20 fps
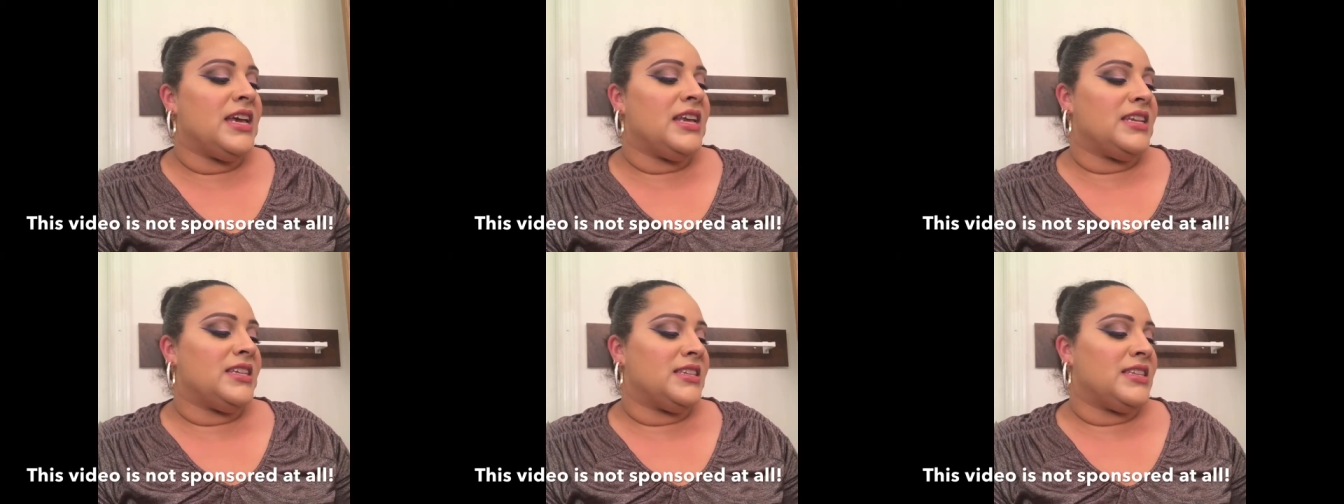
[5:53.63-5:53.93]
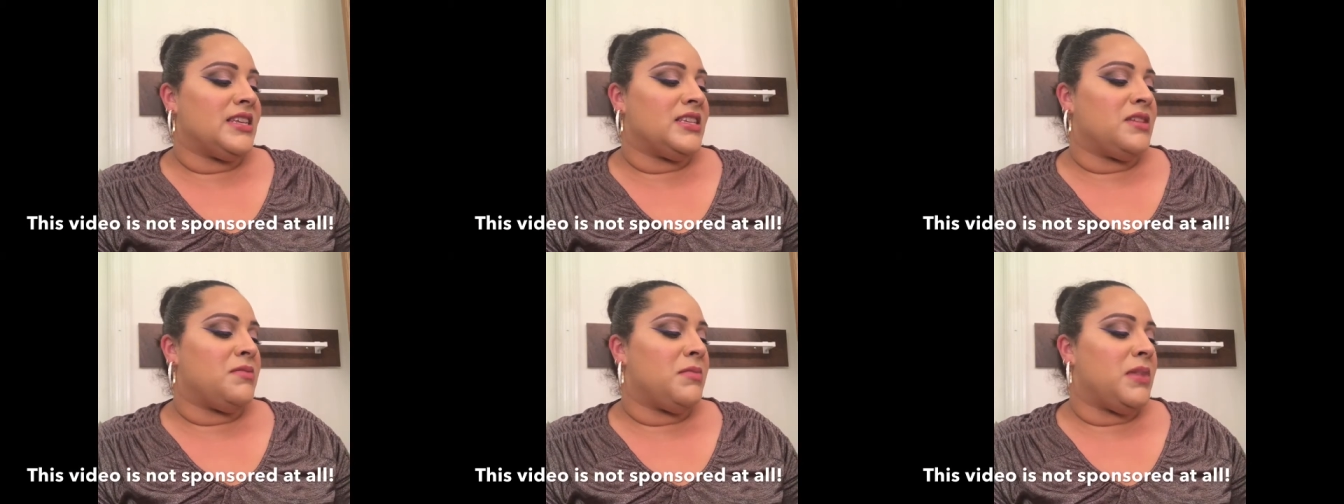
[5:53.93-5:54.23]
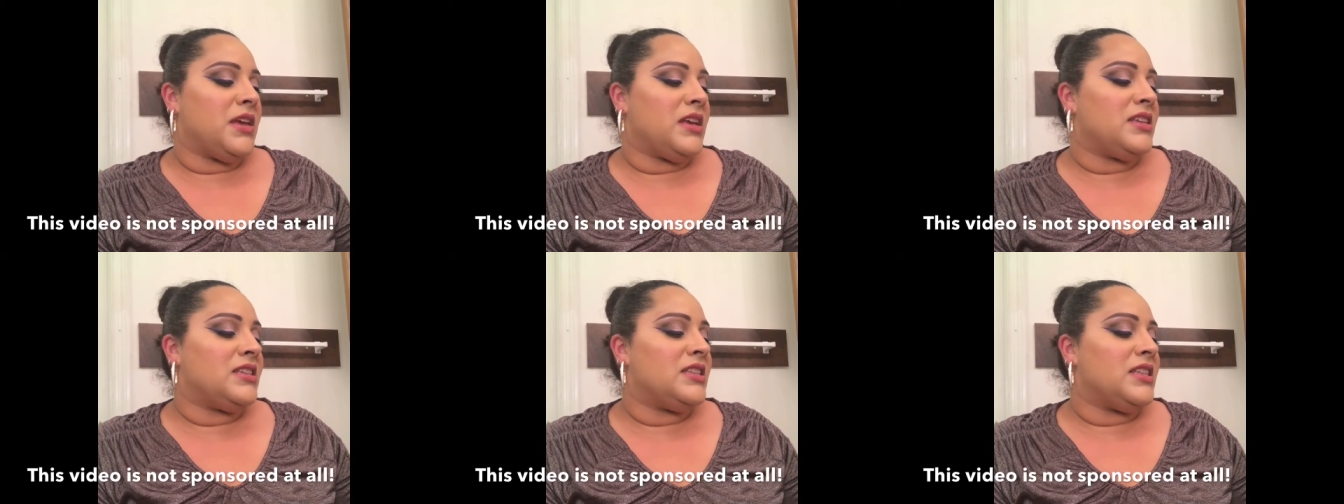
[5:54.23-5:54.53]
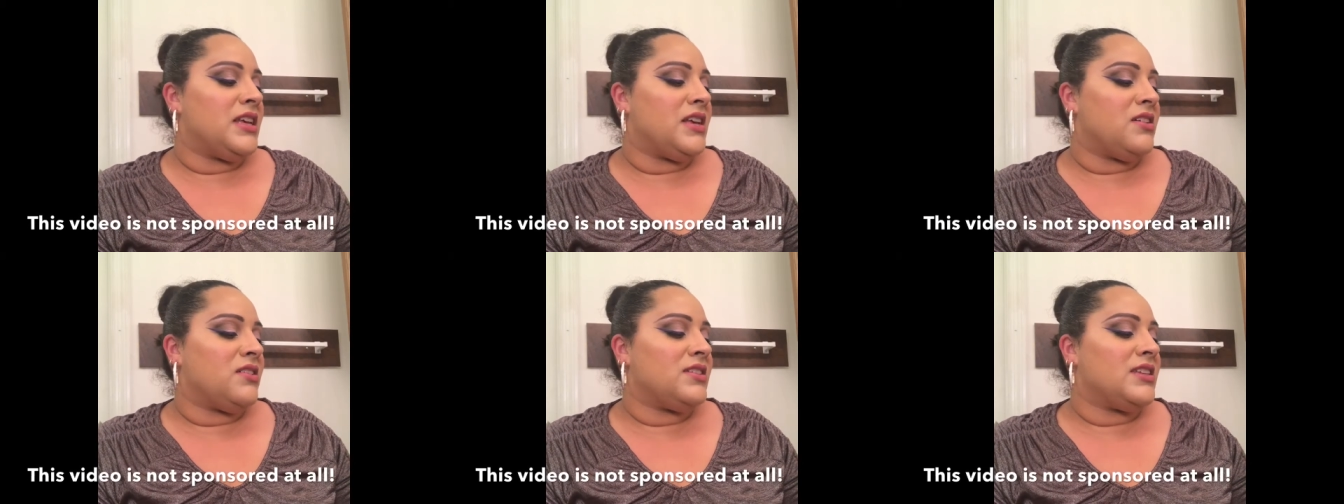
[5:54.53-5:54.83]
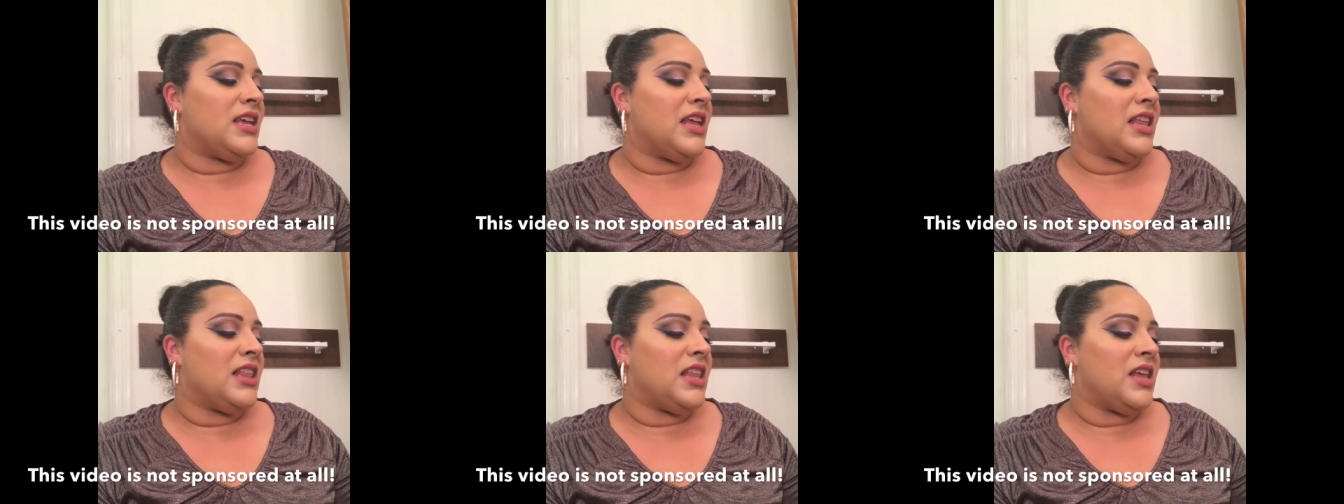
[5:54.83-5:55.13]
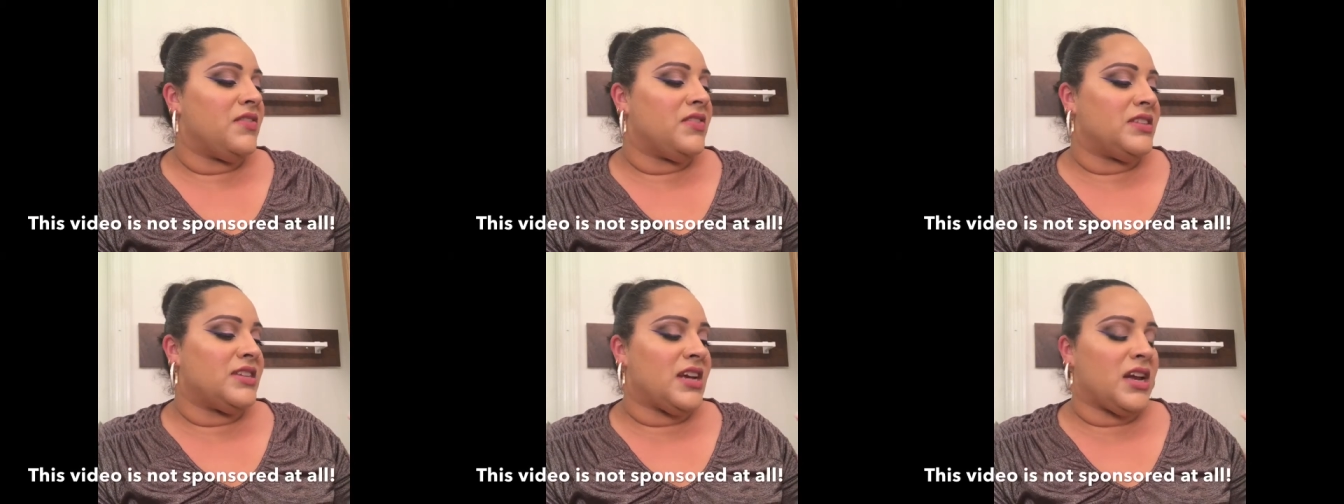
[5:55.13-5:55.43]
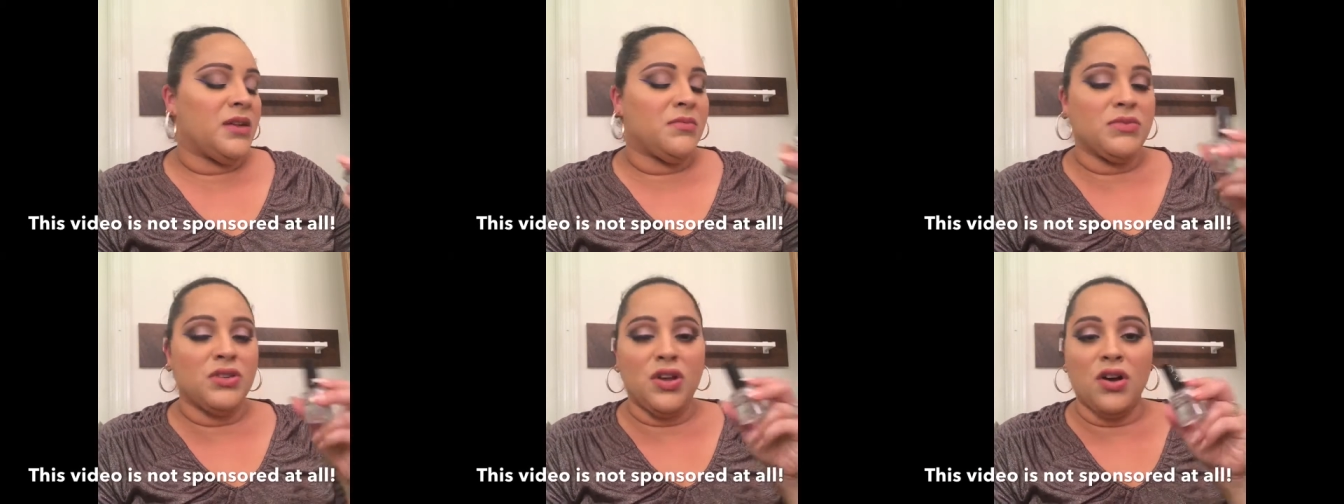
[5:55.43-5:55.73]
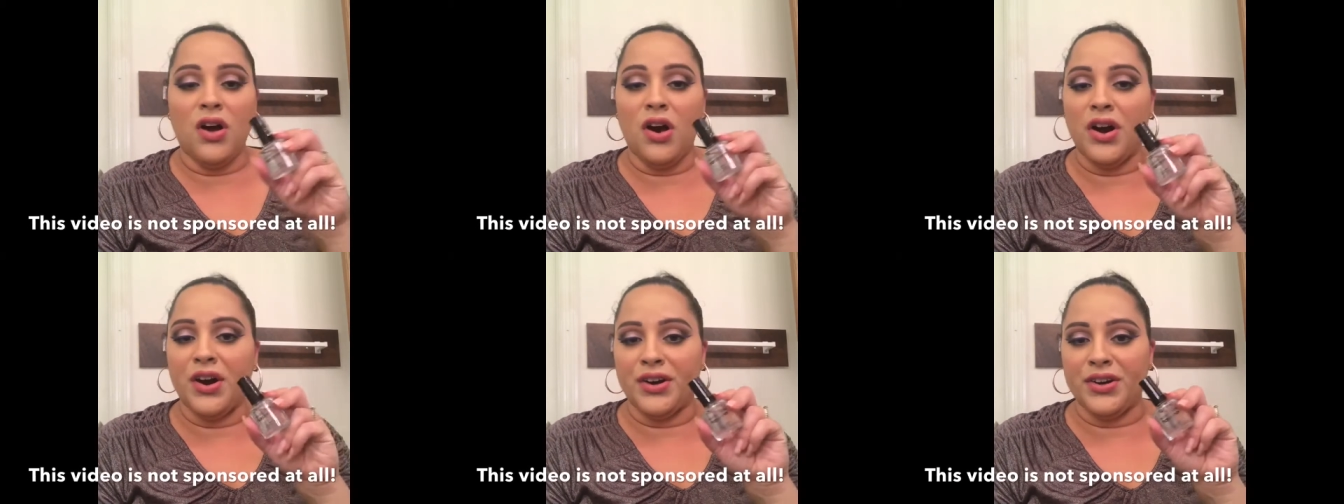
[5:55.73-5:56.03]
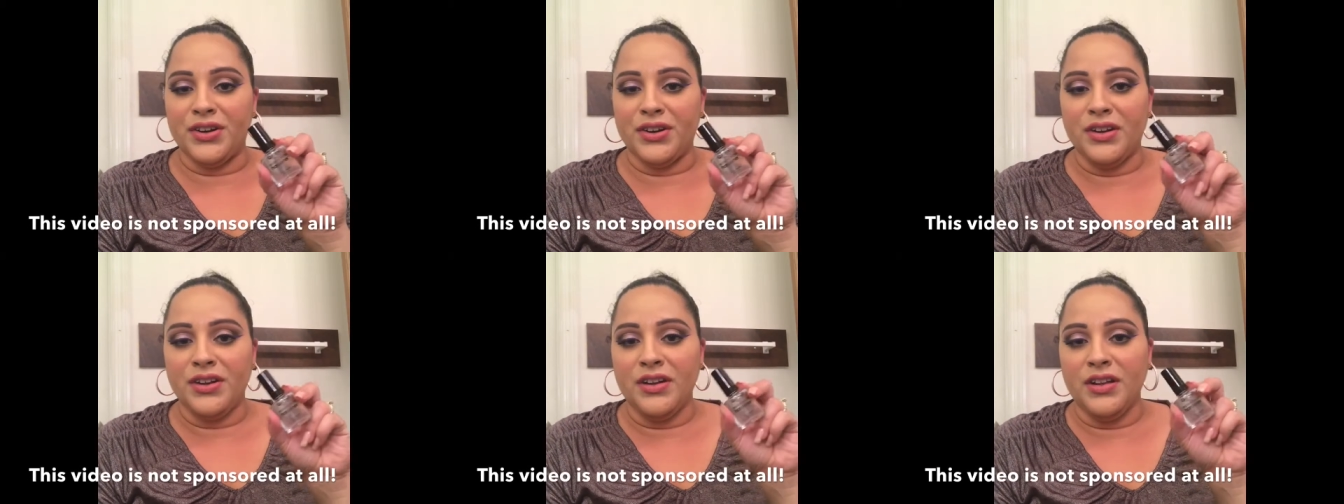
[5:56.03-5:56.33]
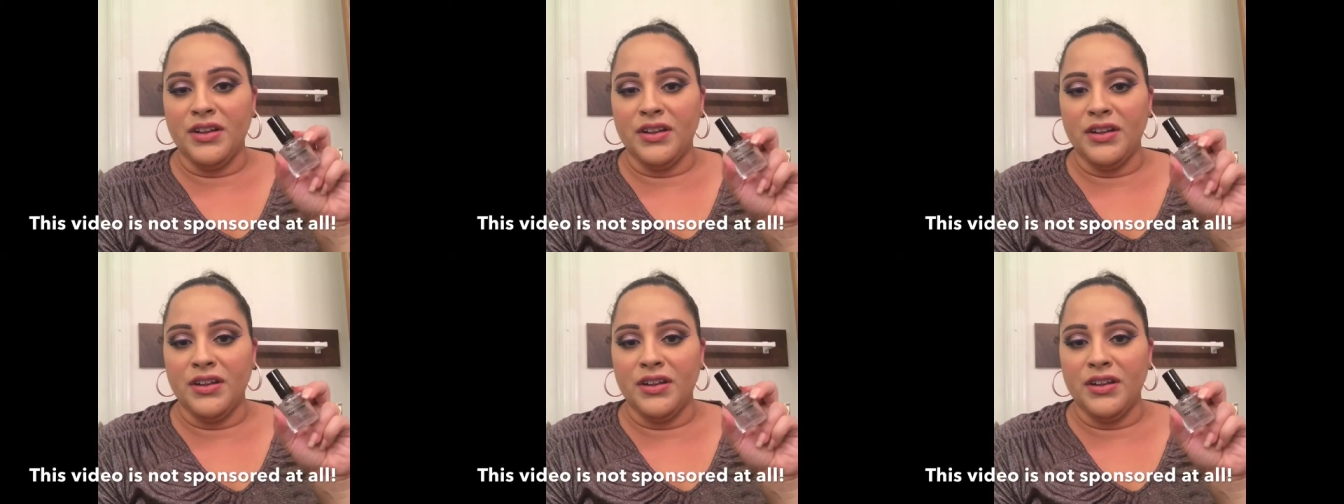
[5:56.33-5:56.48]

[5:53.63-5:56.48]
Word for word: it says it makes nails 11 times harder